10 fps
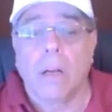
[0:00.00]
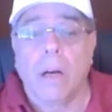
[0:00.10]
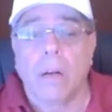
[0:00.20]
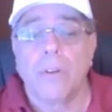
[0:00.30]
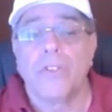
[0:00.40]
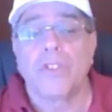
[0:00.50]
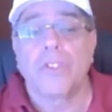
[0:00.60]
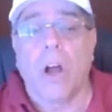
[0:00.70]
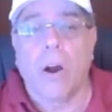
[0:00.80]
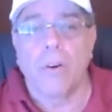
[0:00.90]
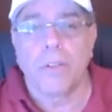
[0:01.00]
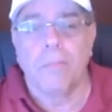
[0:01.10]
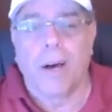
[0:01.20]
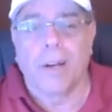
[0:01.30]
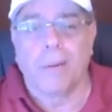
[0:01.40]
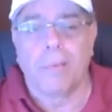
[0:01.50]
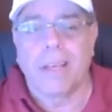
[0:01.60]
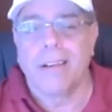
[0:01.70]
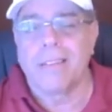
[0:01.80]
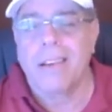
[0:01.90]
colored stars model
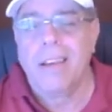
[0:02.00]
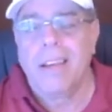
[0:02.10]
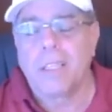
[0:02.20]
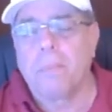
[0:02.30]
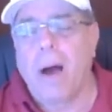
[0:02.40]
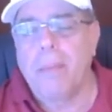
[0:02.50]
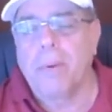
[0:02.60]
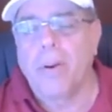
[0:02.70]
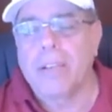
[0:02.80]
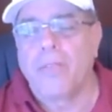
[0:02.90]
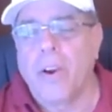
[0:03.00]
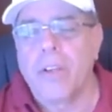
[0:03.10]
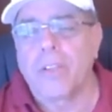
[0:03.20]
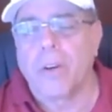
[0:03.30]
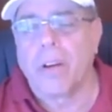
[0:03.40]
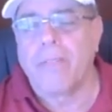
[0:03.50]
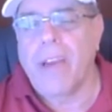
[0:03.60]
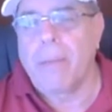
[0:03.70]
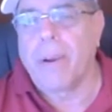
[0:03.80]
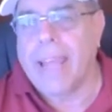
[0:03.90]
because it's popular. It has very sturdy
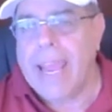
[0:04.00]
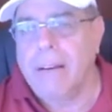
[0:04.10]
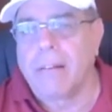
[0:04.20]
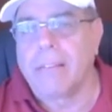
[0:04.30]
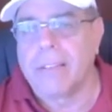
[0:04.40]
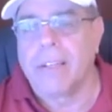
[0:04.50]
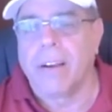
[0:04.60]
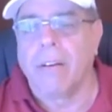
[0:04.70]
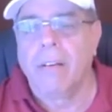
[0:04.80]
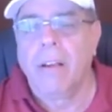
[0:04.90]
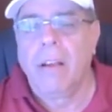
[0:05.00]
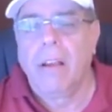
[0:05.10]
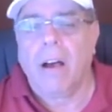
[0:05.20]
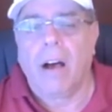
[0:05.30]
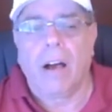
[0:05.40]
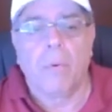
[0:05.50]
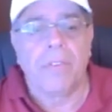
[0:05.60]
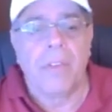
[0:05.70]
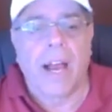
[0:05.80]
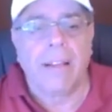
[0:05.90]
fabric, 800 denier,
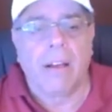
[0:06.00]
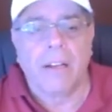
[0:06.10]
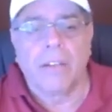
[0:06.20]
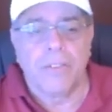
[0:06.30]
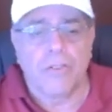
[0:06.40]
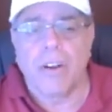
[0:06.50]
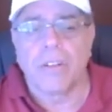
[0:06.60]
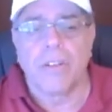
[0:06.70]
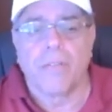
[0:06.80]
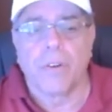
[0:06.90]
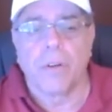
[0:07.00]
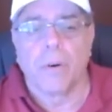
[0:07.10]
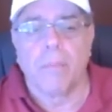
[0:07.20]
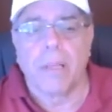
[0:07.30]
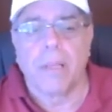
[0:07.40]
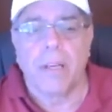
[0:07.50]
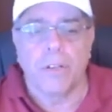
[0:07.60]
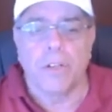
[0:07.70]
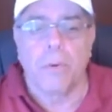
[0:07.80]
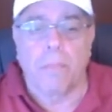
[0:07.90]
with nylon construction for durability,
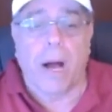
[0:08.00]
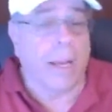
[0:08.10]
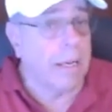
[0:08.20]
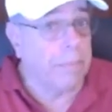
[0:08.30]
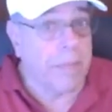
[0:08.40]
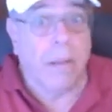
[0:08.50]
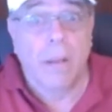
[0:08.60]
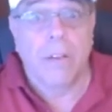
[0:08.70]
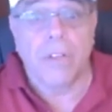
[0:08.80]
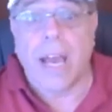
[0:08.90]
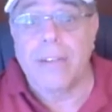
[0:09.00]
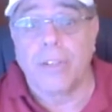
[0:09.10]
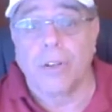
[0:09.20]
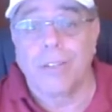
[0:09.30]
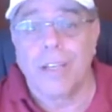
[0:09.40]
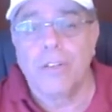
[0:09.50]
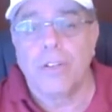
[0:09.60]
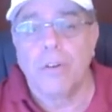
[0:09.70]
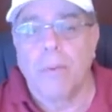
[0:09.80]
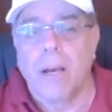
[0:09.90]
a shoe pocket up to size 13
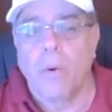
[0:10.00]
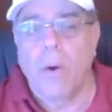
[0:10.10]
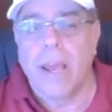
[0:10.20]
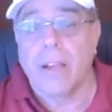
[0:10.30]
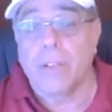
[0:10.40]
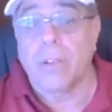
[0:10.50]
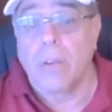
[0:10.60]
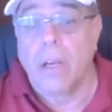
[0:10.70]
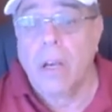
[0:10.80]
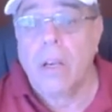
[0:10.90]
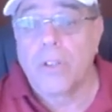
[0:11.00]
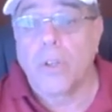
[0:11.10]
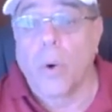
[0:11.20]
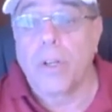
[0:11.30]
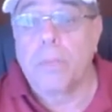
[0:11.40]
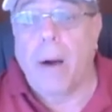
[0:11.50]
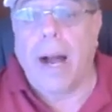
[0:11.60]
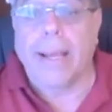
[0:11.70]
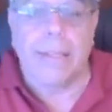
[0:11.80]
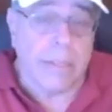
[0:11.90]
shoe, by the way. So, storage
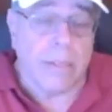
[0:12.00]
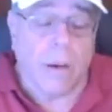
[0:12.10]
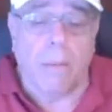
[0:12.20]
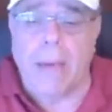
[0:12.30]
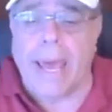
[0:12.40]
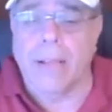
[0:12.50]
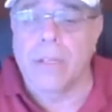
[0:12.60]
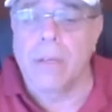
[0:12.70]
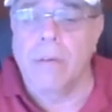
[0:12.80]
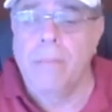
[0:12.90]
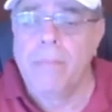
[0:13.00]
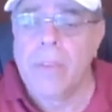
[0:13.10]
pockets, as all bags do,